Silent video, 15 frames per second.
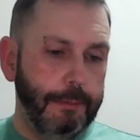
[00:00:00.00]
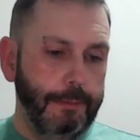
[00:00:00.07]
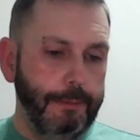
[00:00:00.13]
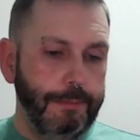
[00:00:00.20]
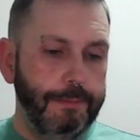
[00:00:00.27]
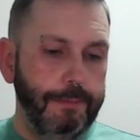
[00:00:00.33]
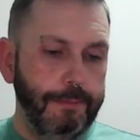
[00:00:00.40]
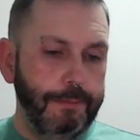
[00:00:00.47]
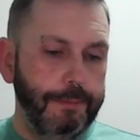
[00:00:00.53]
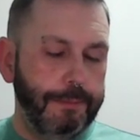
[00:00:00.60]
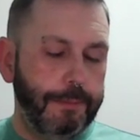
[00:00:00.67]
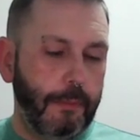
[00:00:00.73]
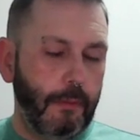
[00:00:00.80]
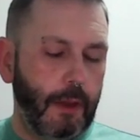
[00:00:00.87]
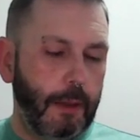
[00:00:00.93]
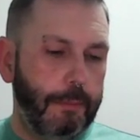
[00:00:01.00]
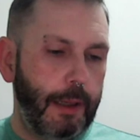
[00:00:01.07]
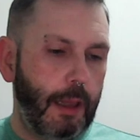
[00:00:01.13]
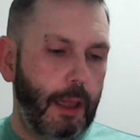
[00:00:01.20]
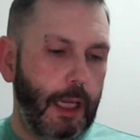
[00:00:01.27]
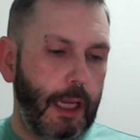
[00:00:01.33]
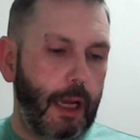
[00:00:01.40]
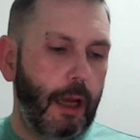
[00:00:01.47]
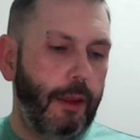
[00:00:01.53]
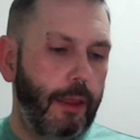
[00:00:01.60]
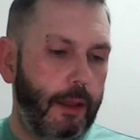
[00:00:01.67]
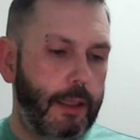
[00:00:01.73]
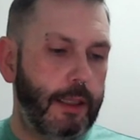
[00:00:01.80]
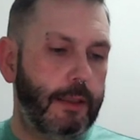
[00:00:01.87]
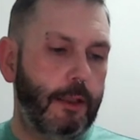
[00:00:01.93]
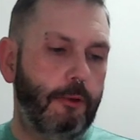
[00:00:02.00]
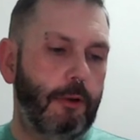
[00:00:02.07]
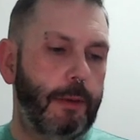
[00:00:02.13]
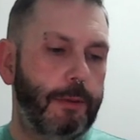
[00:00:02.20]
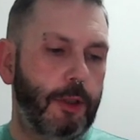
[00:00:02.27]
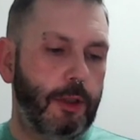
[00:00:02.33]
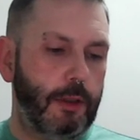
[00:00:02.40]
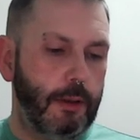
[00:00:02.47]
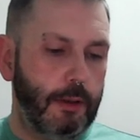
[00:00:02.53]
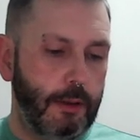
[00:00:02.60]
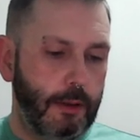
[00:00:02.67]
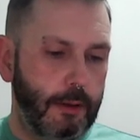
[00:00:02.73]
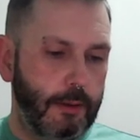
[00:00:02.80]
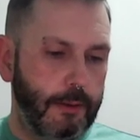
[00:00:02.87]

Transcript: But the other description